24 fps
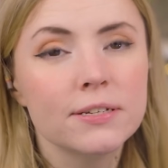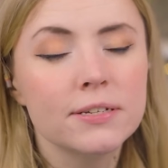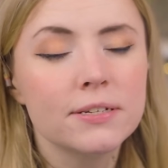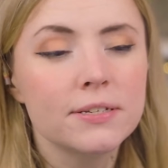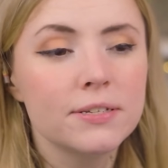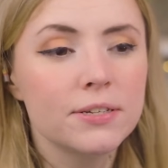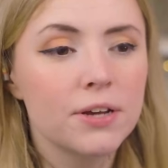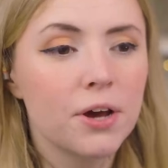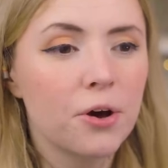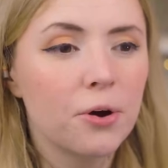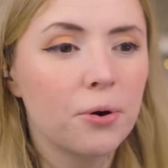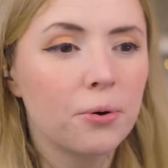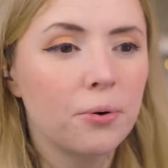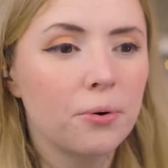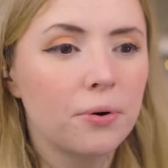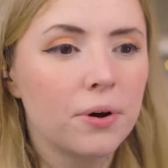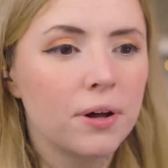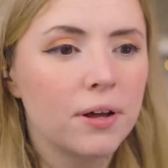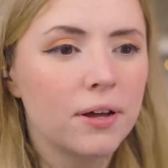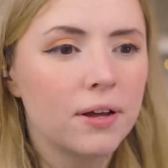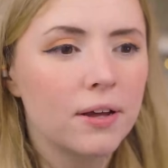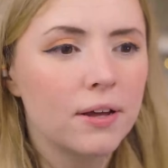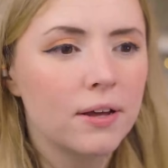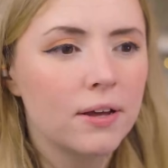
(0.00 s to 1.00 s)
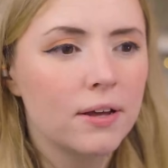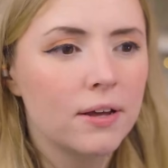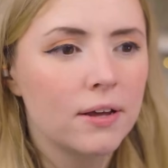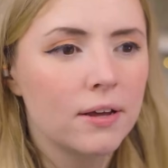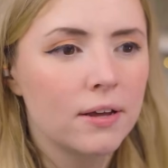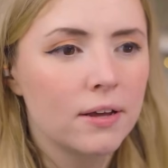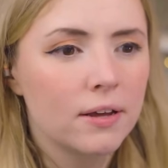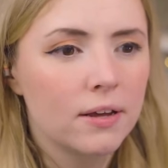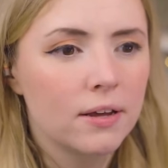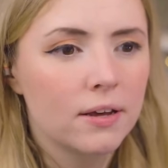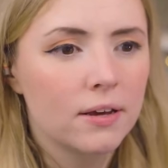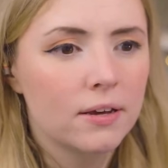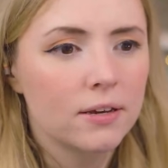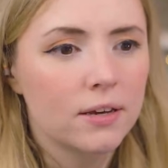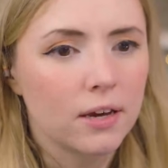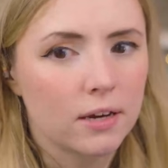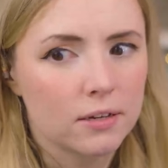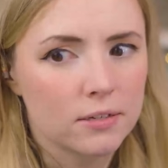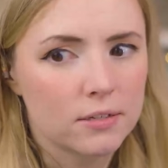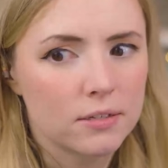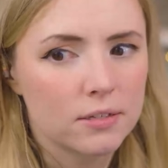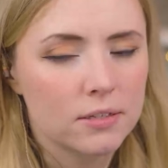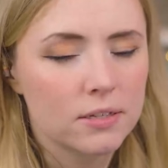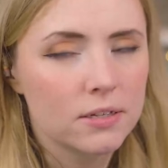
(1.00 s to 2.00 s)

So, yes,